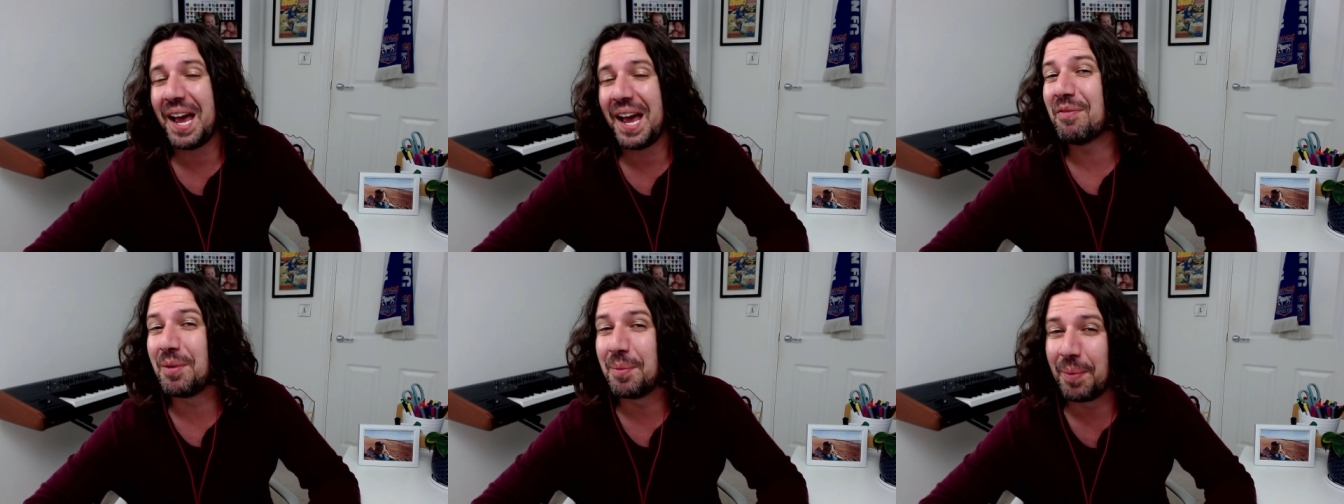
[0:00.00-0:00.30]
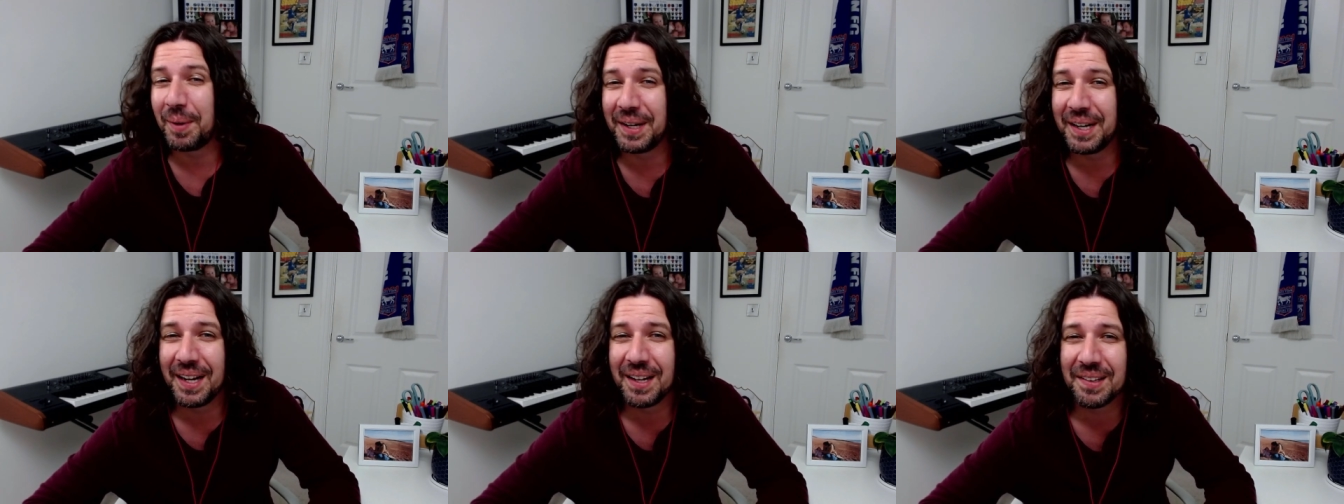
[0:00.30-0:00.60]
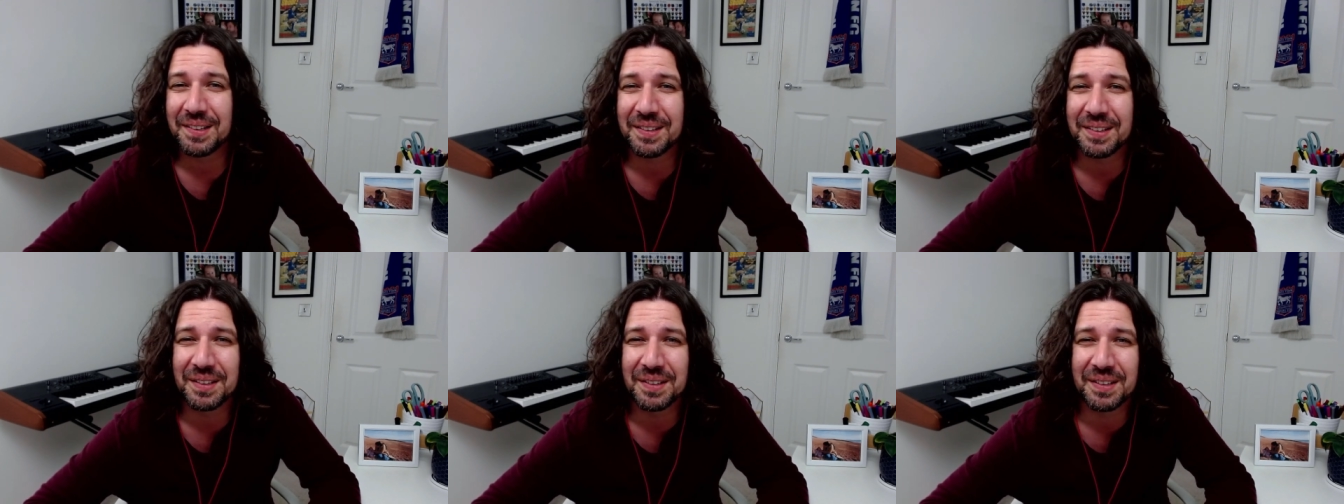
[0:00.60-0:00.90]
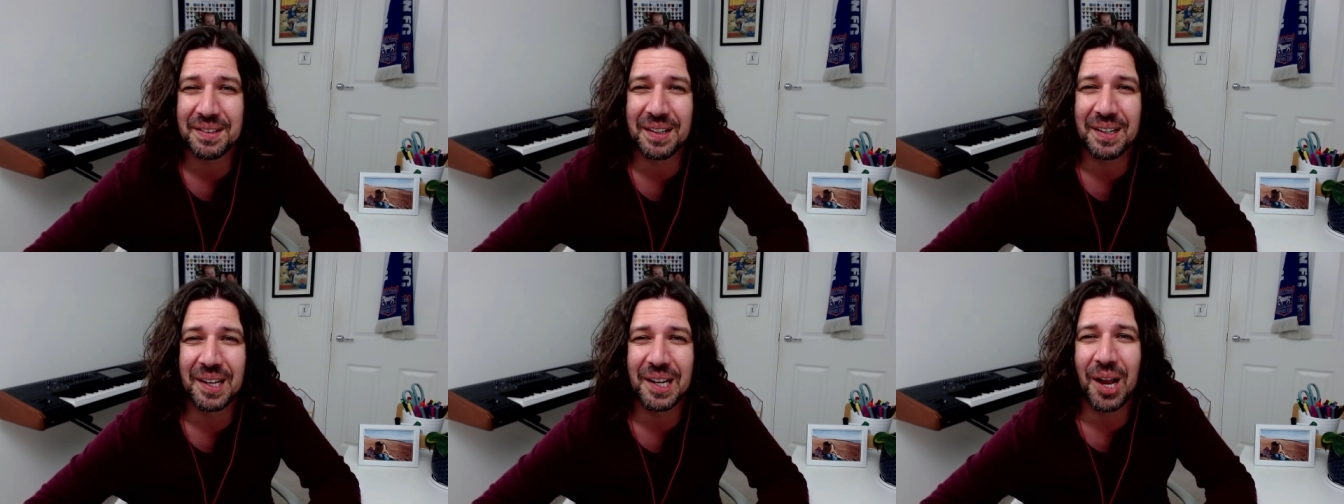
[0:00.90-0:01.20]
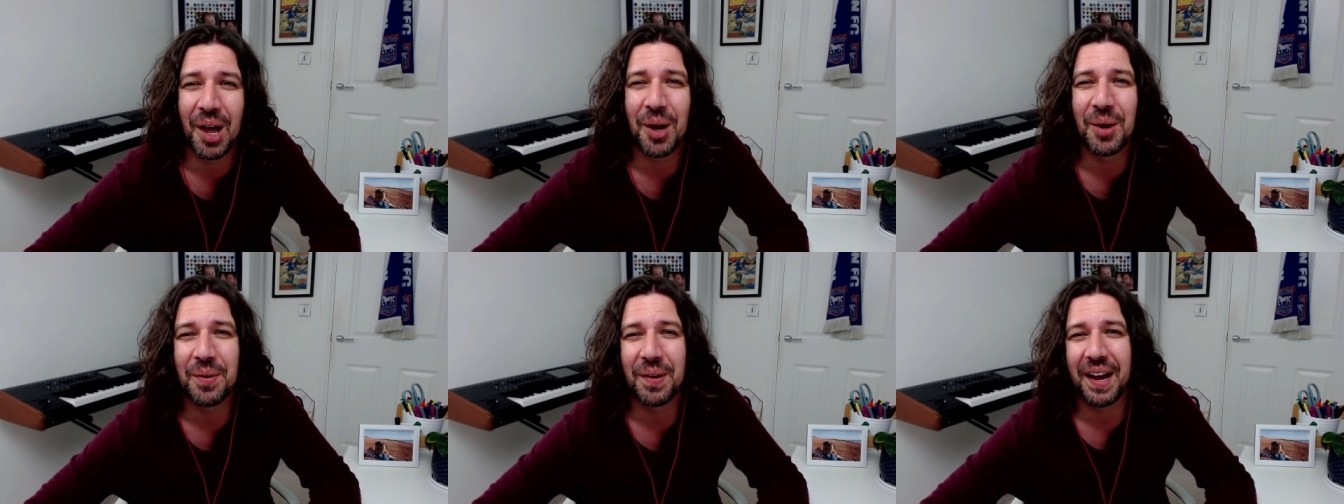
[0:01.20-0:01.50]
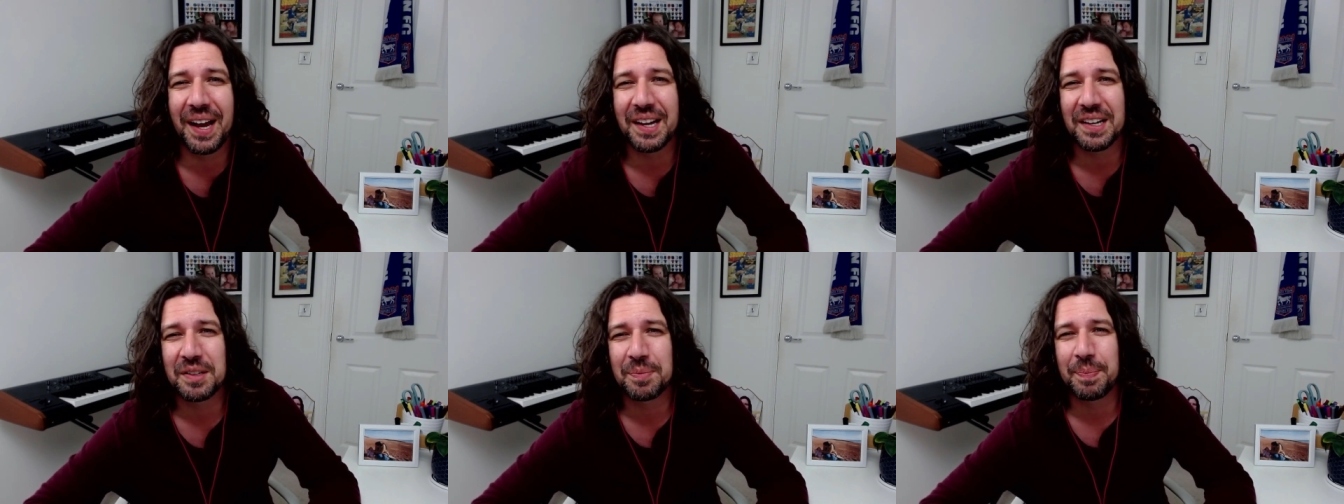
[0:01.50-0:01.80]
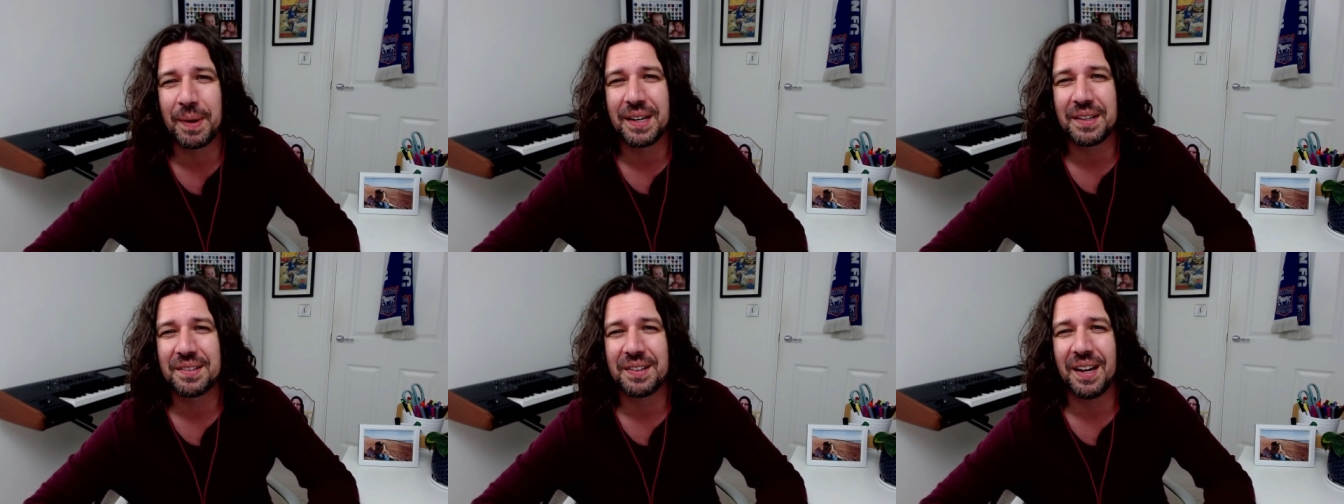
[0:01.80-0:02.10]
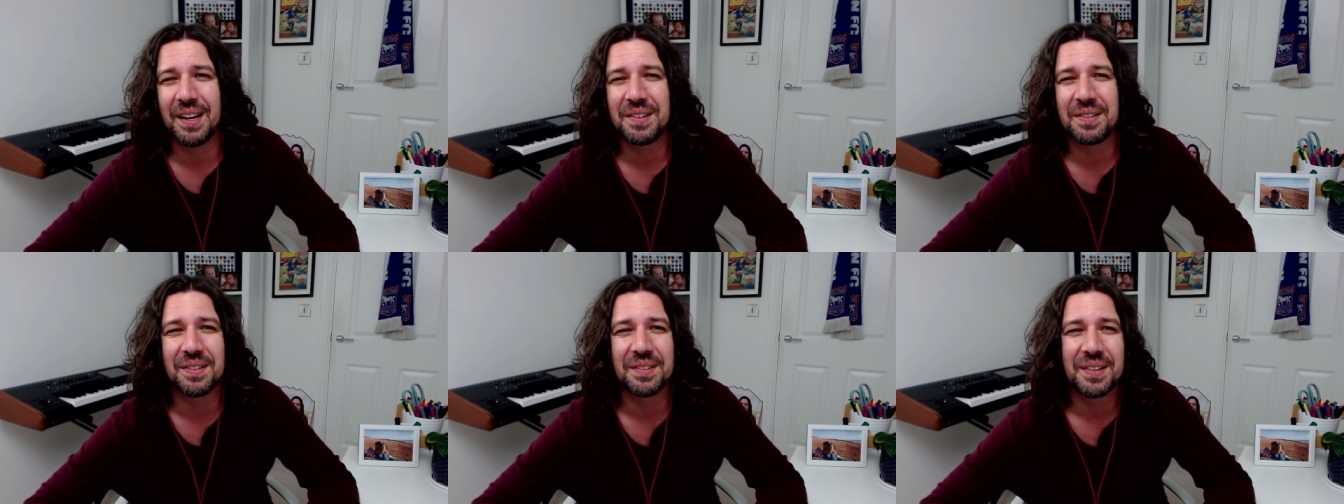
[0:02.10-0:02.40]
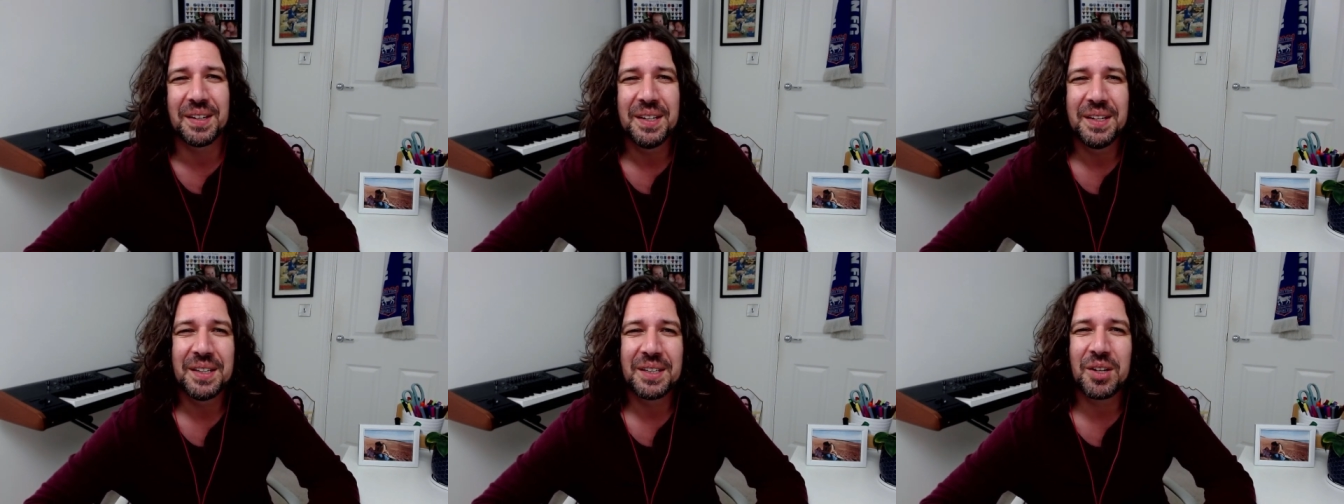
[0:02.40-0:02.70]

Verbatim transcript: everybody else's low expectations.